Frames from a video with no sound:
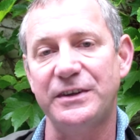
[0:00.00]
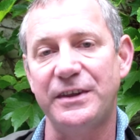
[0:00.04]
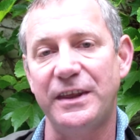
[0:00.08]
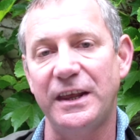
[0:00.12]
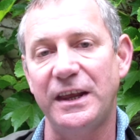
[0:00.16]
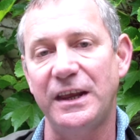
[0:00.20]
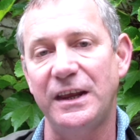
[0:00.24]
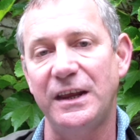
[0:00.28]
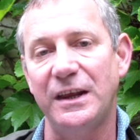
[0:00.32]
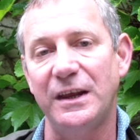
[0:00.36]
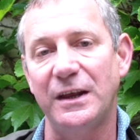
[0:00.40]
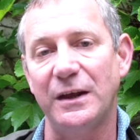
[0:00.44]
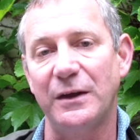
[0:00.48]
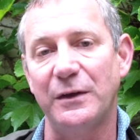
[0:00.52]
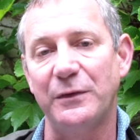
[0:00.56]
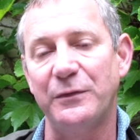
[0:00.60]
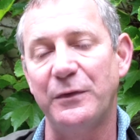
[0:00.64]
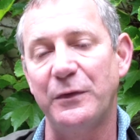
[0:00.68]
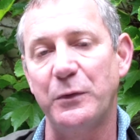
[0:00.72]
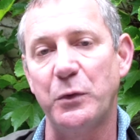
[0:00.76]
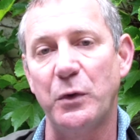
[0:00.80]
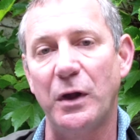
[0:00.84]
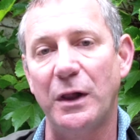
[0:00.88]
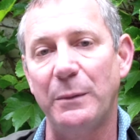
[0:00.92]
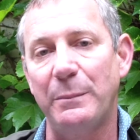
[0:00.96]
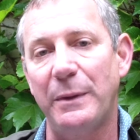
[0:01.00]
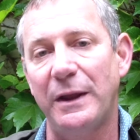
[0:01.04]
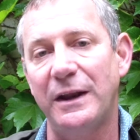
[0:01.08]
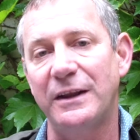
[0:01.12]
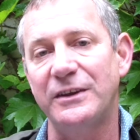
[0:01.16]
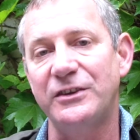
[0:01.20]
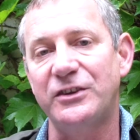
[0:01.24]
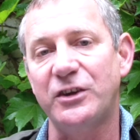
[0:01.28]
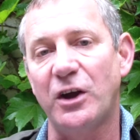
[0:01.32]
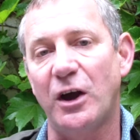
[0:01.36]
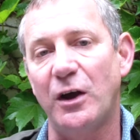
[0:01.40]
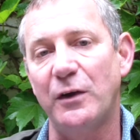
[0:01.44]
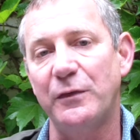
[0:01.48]
the well
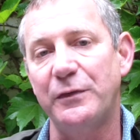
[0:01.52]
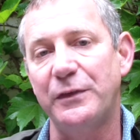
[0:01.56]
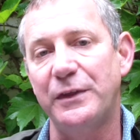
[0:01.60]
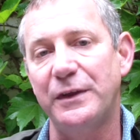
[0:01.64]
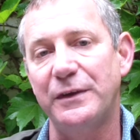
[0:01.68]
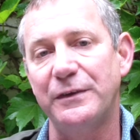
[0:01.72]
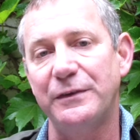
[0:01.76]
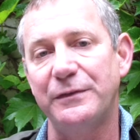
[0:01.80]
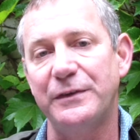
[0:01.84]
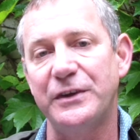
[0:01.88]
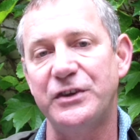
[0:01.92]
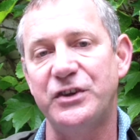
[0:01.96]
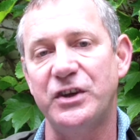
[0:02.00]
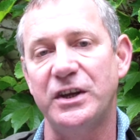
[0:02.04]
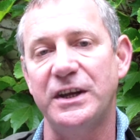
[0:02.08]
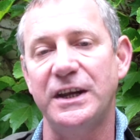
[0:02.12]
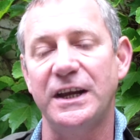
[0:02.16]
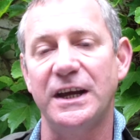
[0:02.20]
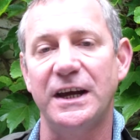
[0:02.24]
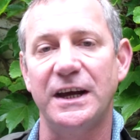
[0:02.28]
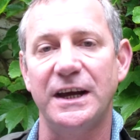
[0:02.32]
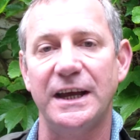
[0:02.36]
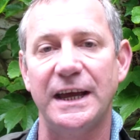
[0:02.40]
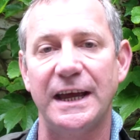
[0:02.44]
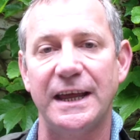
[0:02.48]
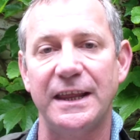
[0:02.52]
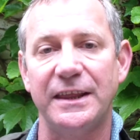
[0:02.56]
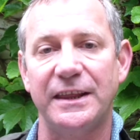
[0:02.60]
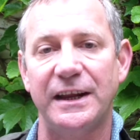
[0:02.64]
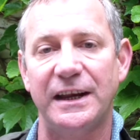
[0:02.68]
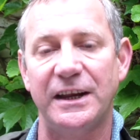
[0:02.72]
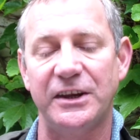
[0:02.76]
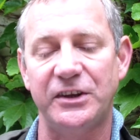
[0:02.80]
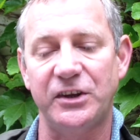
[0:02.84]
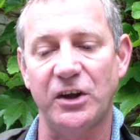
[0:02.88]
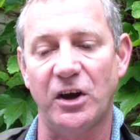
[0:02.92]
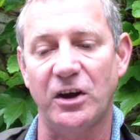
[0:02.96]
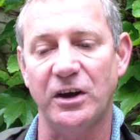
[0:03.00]
balance of the Virginia and the
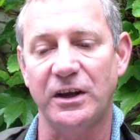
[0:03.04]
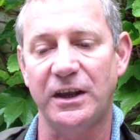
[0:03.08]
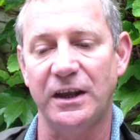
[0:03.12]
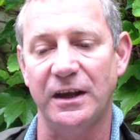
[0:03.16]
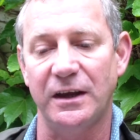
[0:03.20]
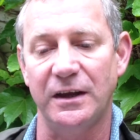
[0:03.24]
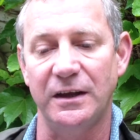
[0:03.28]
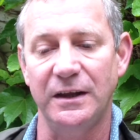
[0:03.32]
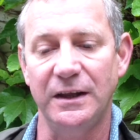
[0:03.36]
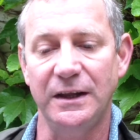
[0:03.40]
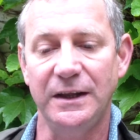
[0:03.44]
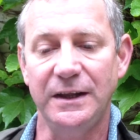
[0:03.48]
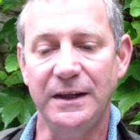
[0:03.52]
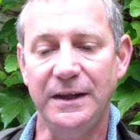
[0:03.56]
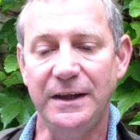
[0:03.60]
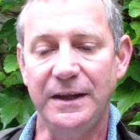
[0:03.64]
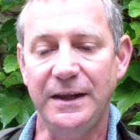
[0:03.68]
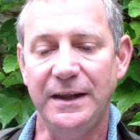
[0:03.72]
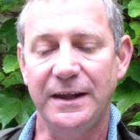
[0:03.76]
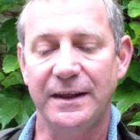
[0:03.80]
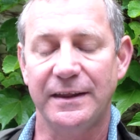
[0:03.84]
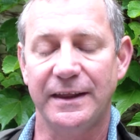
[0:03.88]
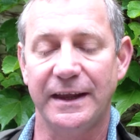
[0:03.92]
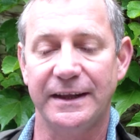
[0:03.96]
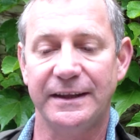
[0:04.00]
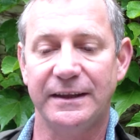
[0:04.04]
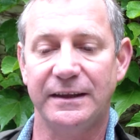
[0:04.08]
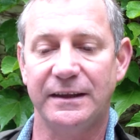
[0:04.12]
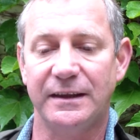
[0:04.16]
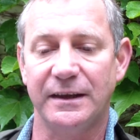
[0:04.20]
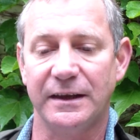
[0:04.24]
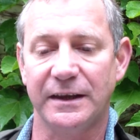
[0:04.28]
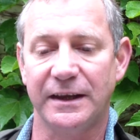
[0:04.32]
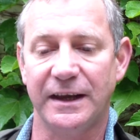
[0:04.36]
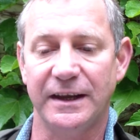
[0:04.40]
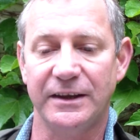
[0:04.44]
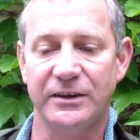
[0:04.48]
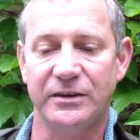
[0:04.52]
Latakia that
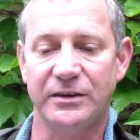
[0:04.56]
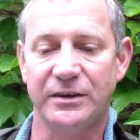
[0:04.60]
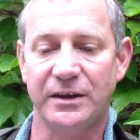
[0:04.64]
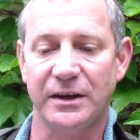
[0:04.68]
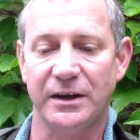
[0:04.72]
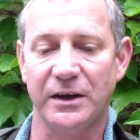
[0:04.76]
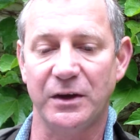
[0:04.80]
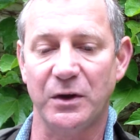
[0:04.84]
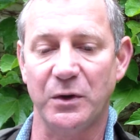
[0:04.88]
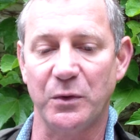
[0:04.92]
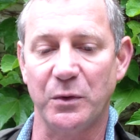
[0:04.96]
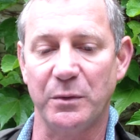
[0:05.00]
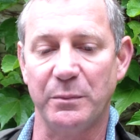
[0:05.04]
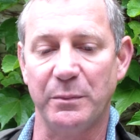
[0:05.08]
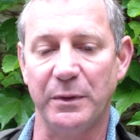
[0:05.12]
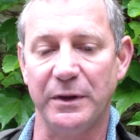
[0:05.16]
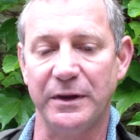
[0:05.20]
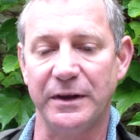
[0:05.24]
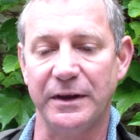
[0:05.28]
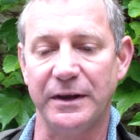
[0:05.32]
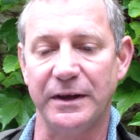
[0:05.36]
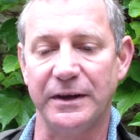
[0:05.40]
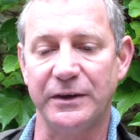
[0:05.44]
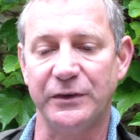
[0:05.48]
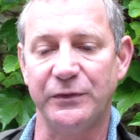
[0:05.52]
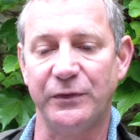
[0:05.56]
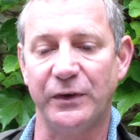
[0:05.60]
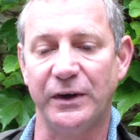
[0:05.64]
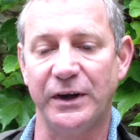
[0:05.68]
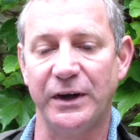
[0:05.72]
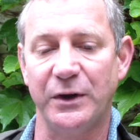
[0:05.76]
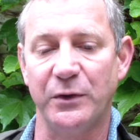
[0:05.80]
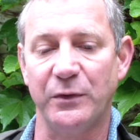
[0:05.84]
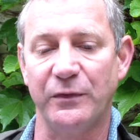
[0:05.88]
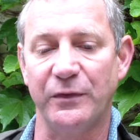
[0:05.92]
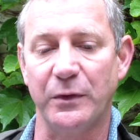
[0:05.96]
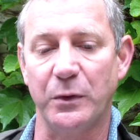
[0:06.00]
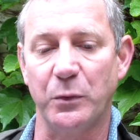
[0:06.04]
is
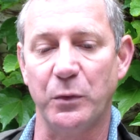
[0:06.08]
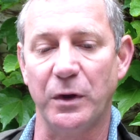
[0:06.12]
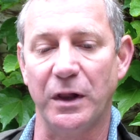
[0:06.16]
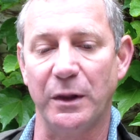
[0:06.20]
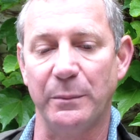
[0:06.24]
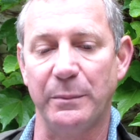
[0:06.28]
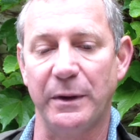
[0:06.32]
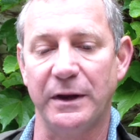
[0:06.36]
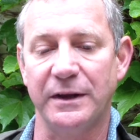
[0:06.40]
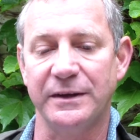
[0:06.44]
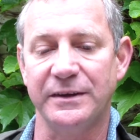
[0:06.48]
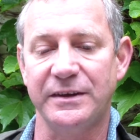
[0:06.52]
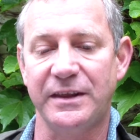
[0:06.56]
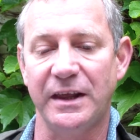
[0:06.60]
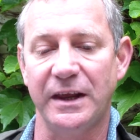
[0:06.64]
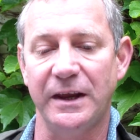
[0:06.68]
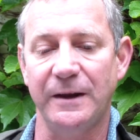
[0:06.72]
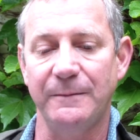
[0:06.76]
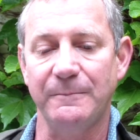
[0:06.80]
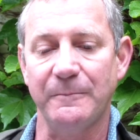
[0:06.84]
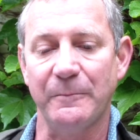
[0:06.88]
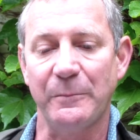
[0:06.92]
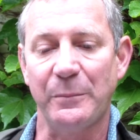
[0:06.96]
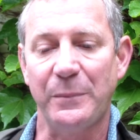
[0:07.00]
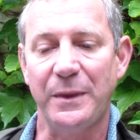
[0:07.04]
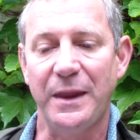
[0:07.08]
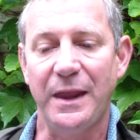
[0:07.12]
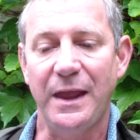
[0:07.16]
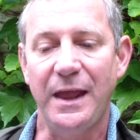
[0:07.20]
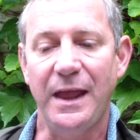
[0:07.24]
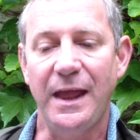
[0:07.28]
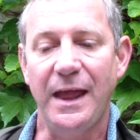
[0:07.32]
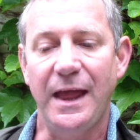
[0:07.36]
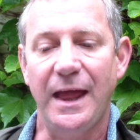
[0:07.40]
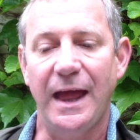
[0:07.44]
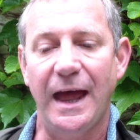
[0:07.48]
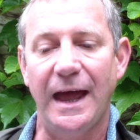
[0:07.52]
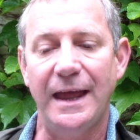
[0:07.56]
very well balanced there.
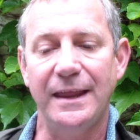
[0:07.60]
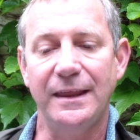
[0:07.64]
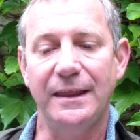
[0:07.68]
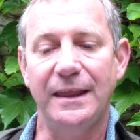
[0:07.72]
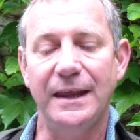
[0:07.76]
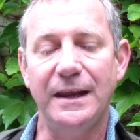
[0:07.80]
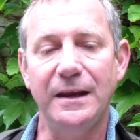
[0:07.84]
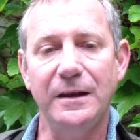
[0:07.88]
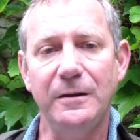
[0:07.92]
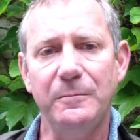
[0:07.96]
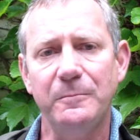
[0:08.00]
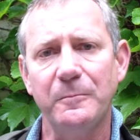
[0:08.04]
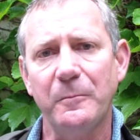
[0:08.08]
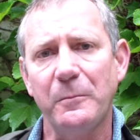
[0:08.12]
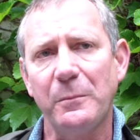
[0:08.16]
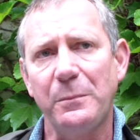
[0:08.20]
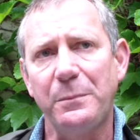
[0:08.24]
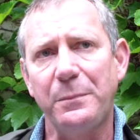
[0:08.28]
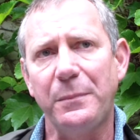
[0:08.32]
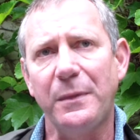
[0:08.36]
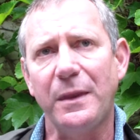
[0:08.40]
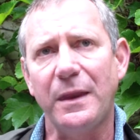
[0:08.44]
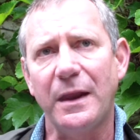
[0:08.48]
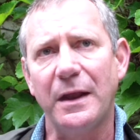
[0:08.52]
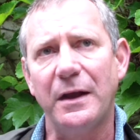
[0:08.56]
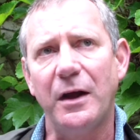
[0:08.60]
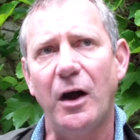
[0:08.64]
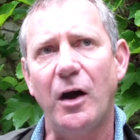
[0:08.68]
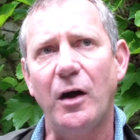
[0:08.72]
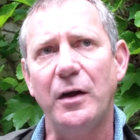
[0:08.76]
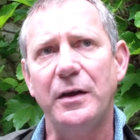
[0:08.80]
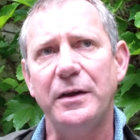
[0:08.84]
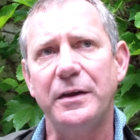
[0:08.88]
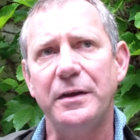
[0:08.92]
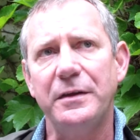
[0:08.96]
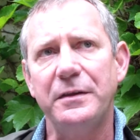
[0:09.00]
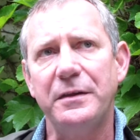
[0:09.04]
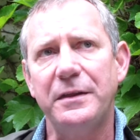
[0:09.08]
And then
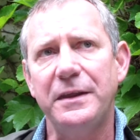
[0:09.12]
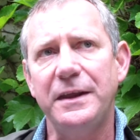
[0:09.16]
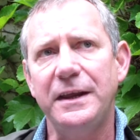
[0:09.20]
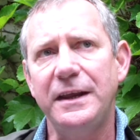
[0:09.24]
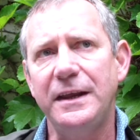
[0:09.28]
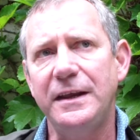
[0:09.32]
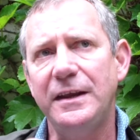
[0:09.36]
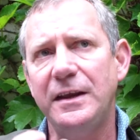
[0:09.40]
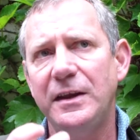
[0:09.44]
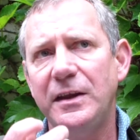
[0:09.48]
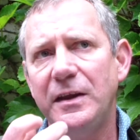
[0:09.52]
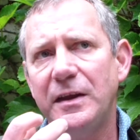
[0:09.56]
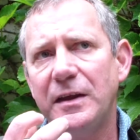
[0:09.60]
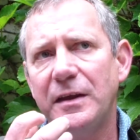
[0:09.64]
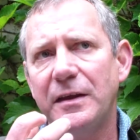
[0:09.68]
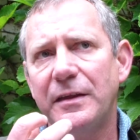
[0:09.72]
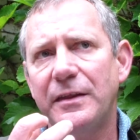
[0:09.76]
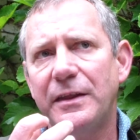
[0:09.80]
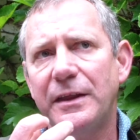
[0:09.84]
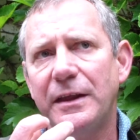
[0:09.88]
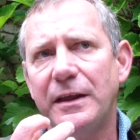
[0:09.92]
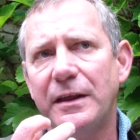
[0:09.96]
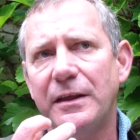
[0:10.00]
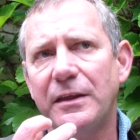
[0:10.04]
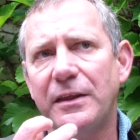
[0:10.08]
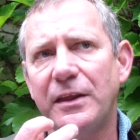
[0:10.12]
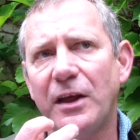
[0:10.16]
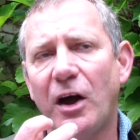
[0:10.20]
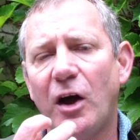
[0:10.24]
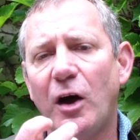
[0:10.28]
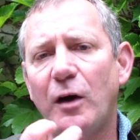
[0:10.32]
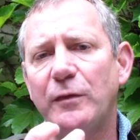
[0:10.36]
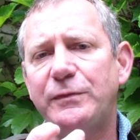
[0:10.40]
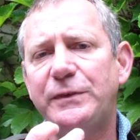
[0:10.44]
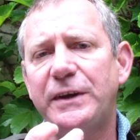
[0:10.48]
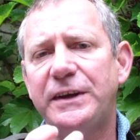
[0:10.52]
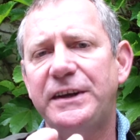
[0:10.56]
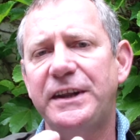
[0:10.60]
the
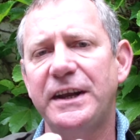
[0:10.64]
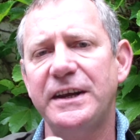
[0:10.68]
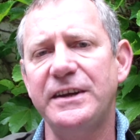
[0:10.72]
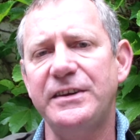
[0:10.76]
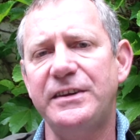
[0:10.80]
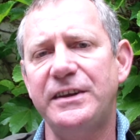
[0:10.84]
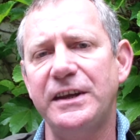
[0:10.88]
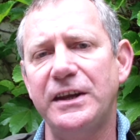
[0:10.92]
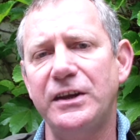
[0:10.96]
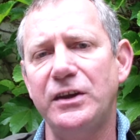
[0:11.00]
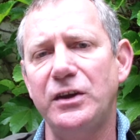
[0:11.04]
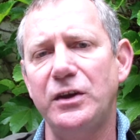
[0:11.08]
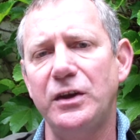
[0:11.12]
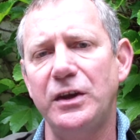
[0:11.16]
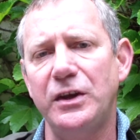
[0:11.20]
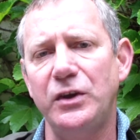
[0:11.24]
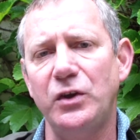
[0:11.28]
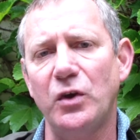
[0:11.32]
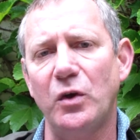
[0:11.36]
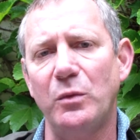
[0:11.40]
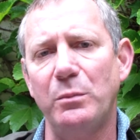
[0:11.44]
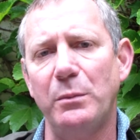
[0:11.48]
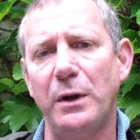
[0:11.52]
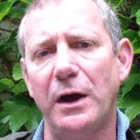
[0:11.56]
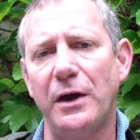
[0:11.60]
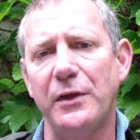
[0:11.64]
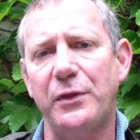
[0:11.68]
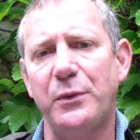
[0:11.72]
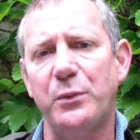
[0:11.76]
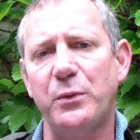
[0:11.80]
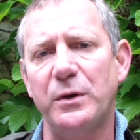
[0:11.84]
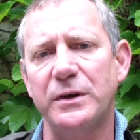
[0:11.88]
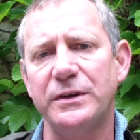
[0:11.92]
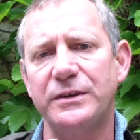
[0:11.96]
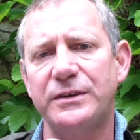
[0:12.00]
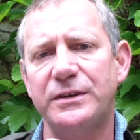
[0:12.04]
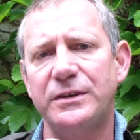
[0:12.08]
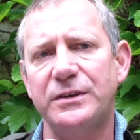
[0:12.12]
aftertaste in your mouth
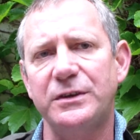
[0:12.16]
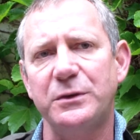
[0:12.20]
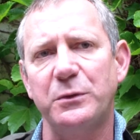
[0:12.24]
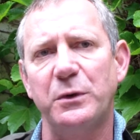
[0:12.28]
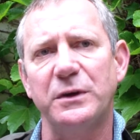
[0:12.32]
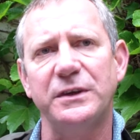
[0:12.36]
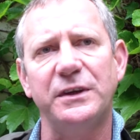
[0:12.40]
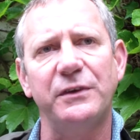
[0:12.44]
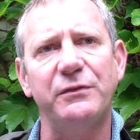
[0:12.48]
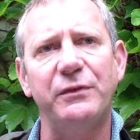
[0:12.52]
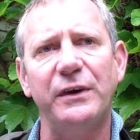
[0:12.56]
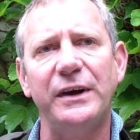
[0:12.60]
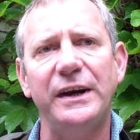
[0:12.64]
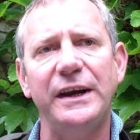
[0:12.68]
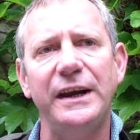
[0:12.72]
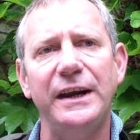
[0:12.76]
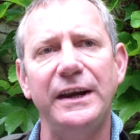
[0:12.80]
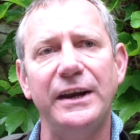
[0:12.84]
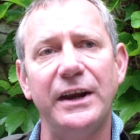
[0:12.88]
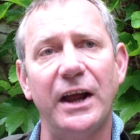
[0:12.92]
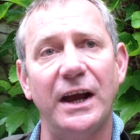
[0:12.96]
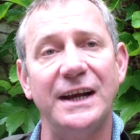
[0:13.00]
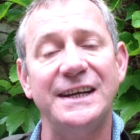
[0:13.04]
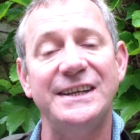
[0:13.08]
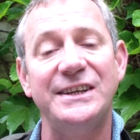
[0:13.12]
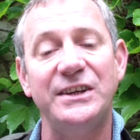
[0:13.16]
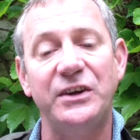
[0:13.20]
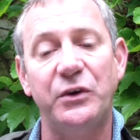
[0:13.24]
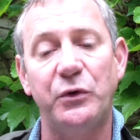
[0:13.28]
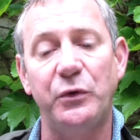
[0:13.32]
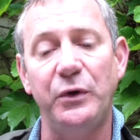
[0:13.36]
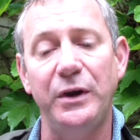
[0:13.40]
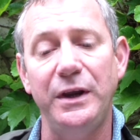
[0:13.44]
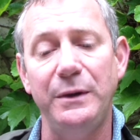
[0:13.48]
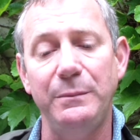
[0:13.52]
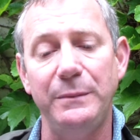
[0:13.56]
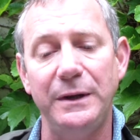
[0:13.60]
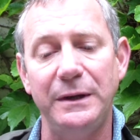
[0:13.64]
was a very nice,
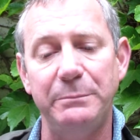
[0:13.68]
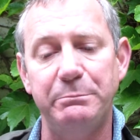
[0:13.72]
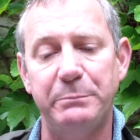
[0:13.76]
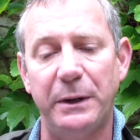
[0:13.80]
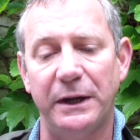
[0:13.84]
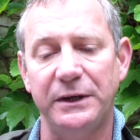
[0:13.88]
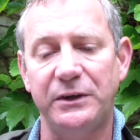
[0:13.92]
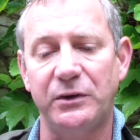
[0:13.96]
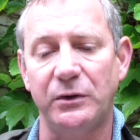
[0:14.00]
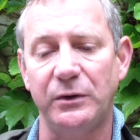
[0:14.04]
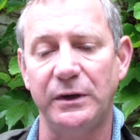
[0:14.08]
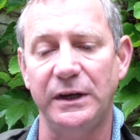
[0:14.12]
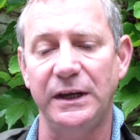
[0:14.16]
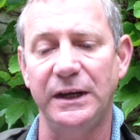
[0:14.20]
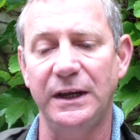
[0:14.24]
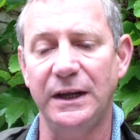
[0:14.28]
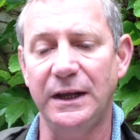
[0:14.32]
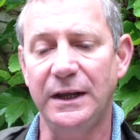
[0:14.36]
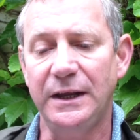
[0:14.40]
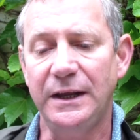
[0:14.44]
creamy, buttery,